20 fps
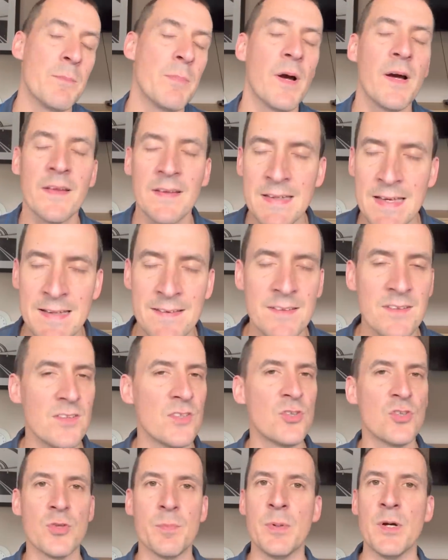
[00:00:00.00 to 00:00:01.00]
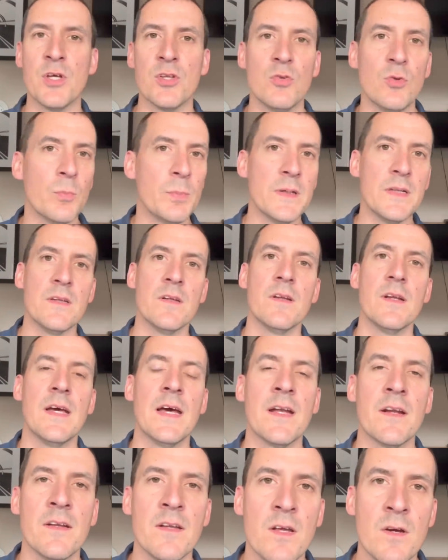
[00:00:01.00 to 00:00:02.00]
But again, this is just a personal opinion,
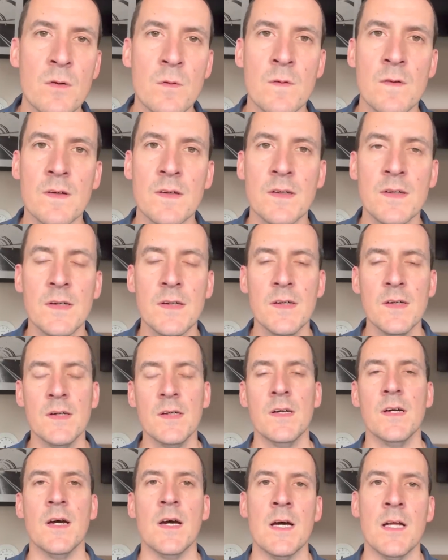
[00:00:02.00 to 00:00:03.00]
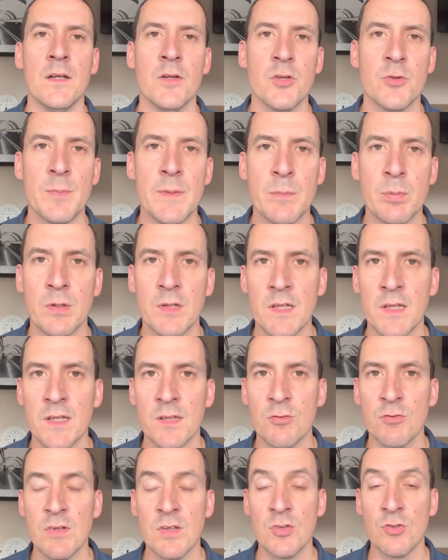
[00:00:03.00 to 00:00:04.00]
and I know that lots of people are going to
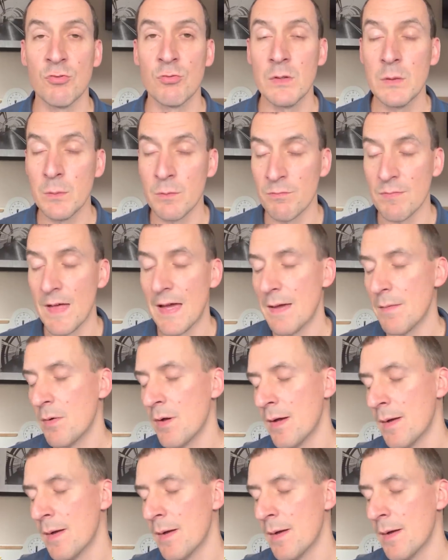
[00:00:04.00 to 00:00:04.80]
disagree with that.